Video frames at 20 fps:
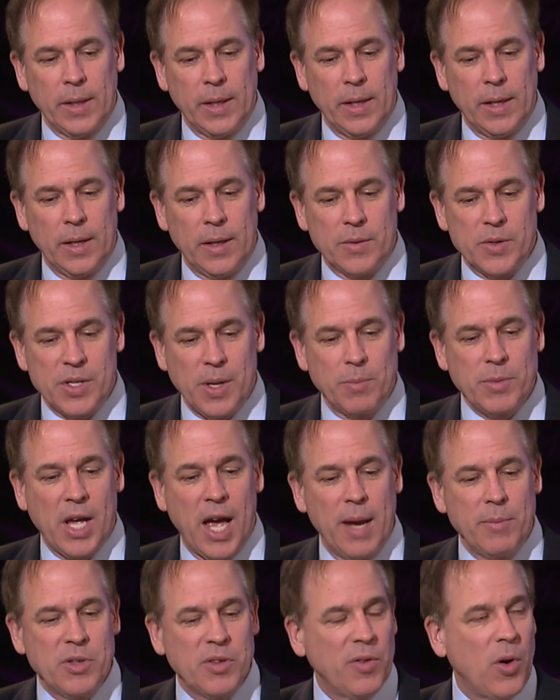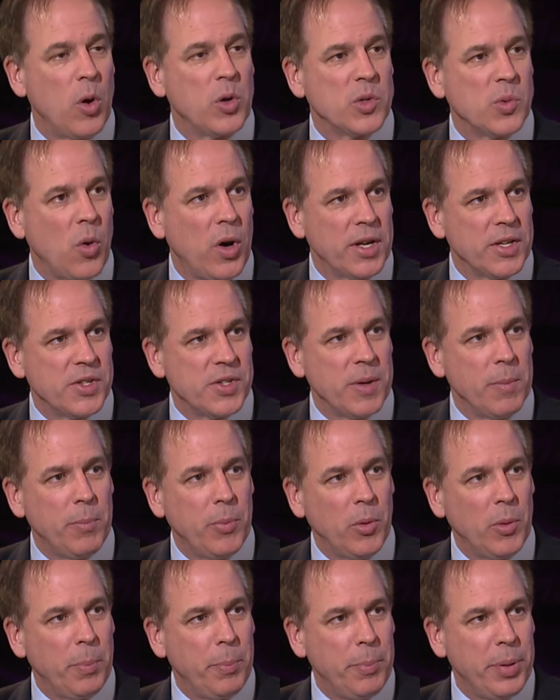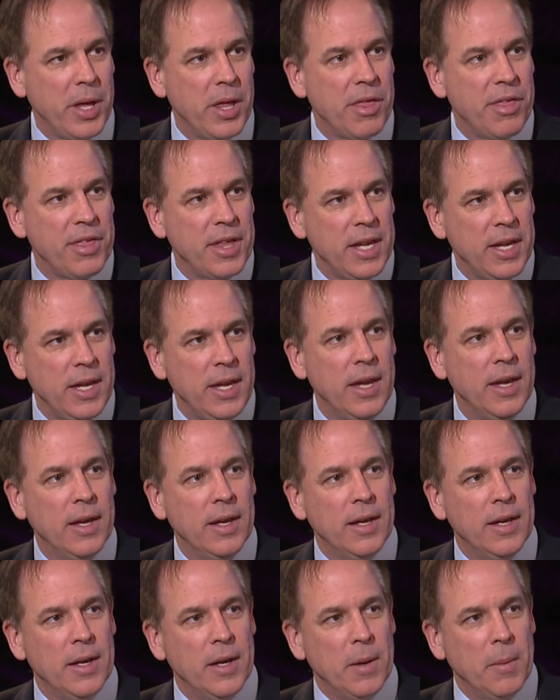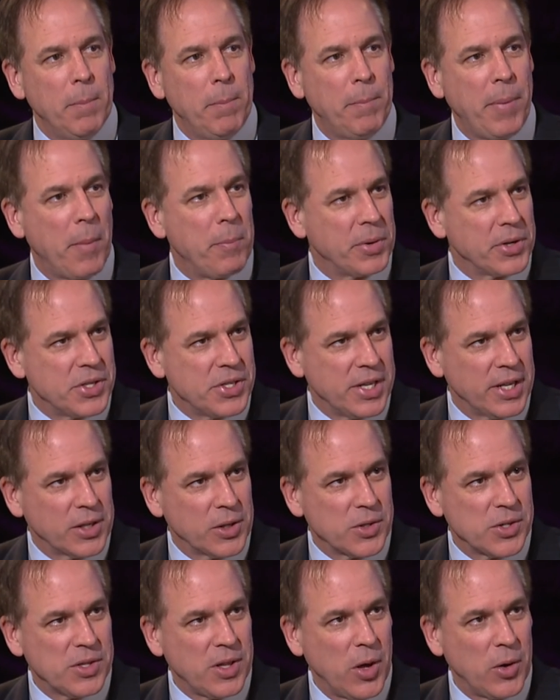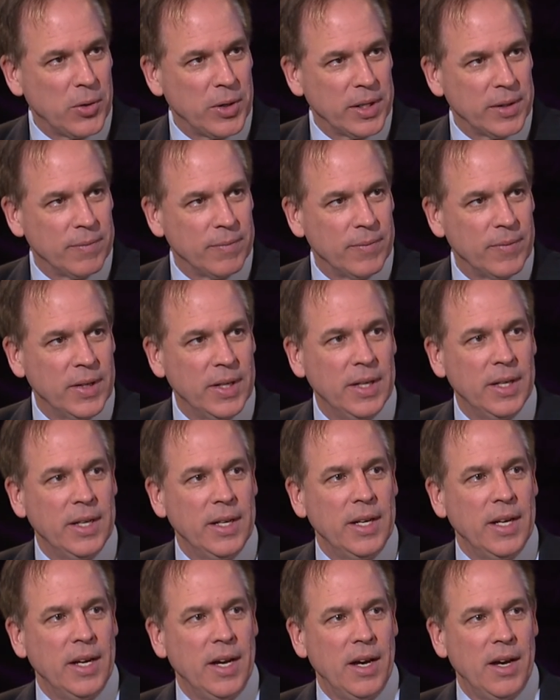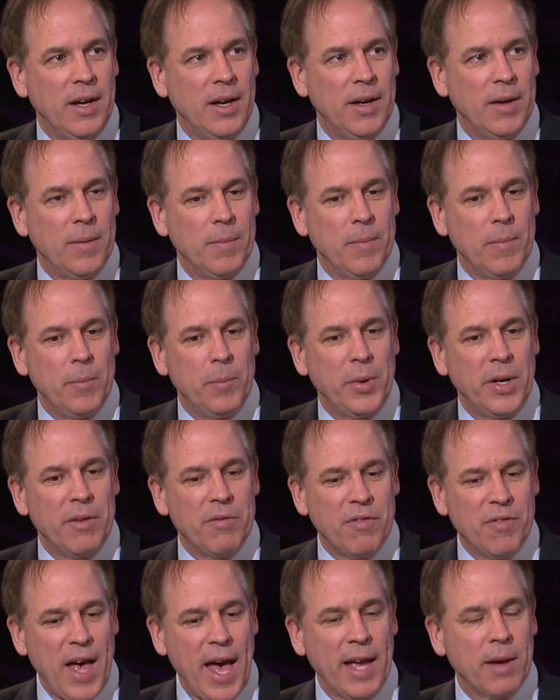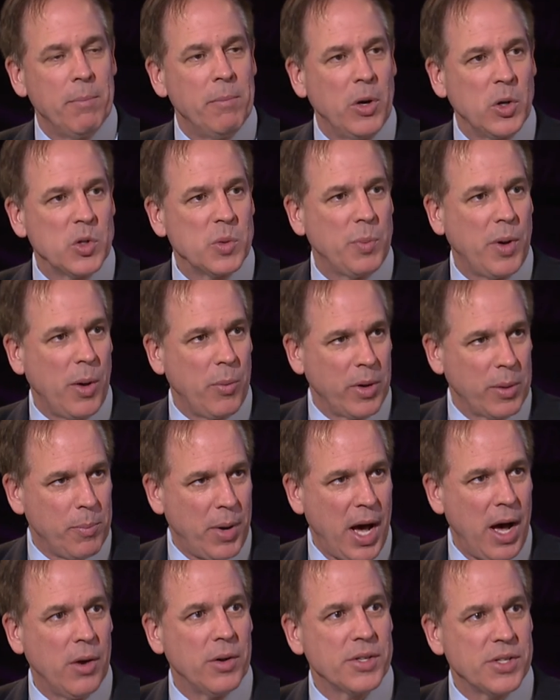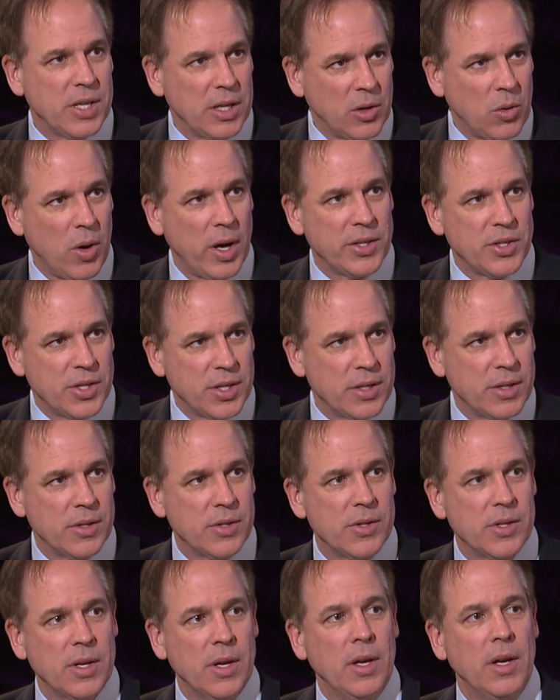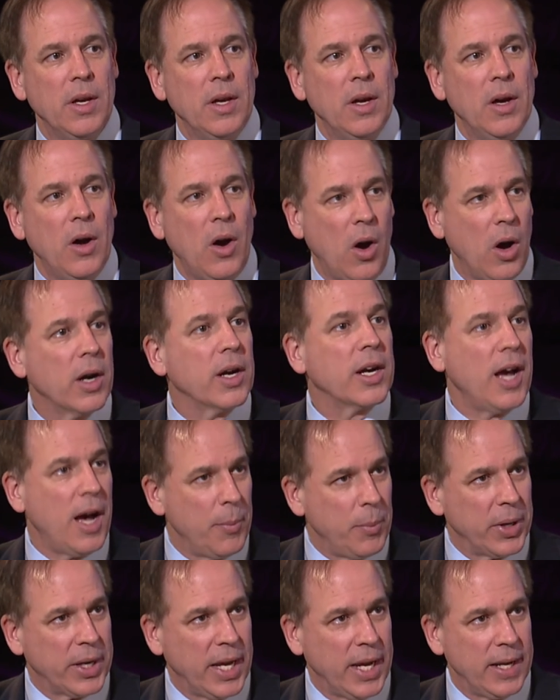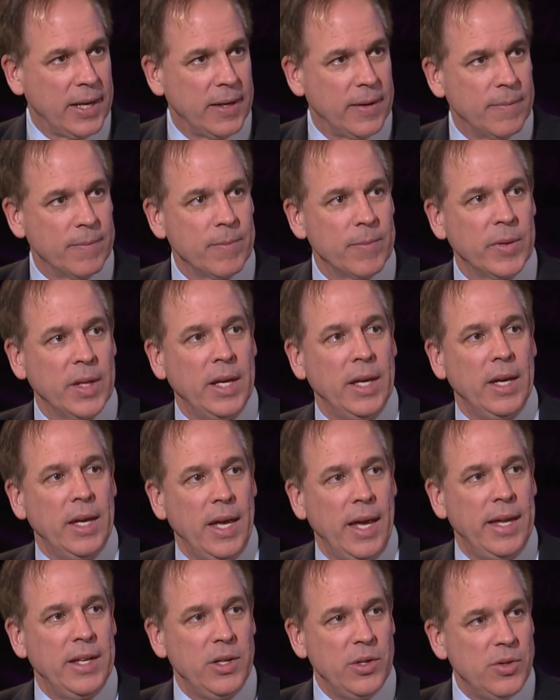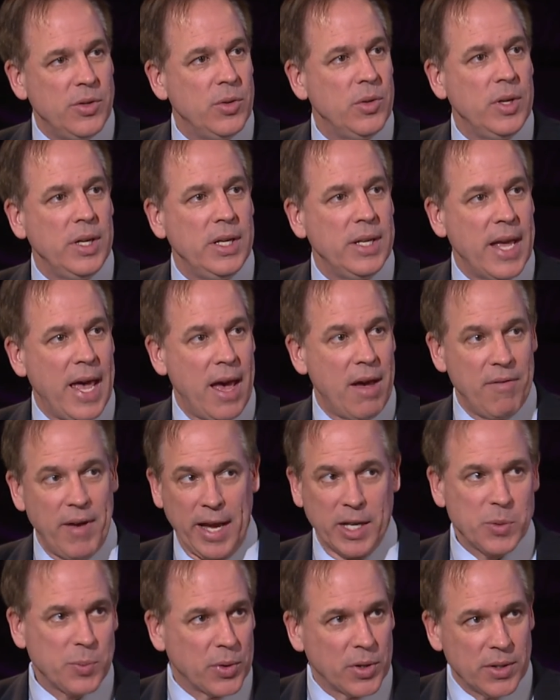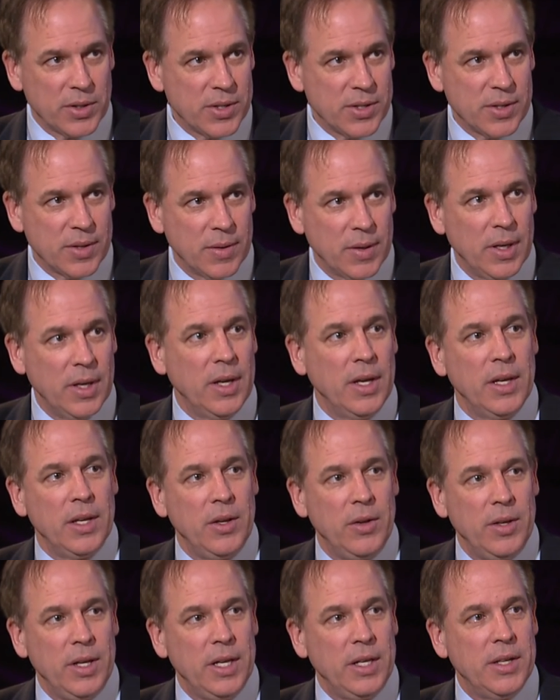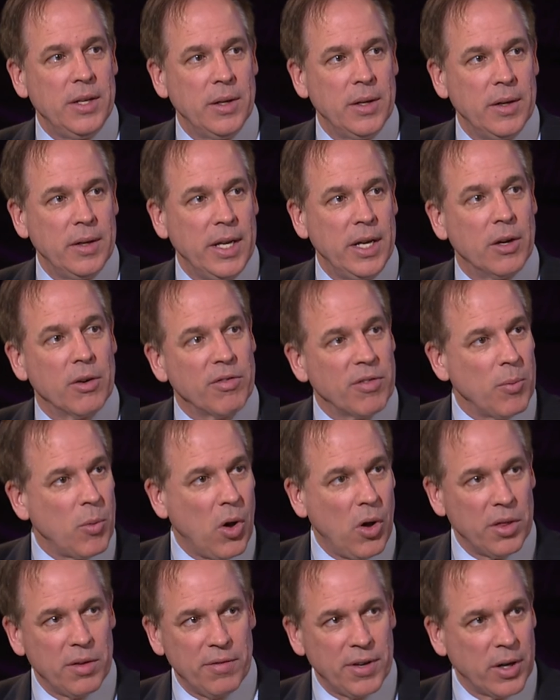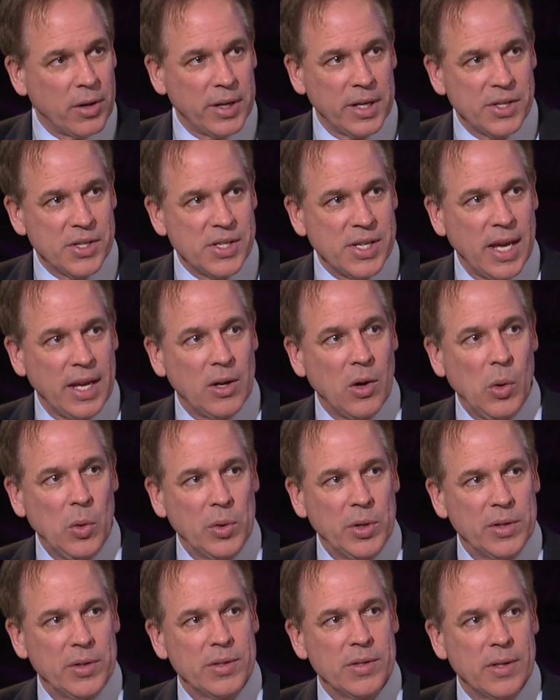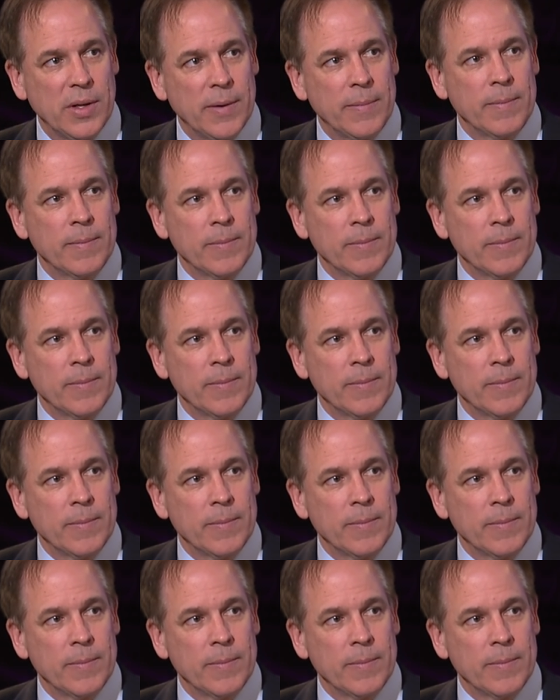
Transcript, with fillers: uh, sometimes folks want a simple, pithy bumper sticker slogan. Uh, but in fact, most public policy questions are complicated. And you do need to have experts. You need to hear from all the various stakeholders.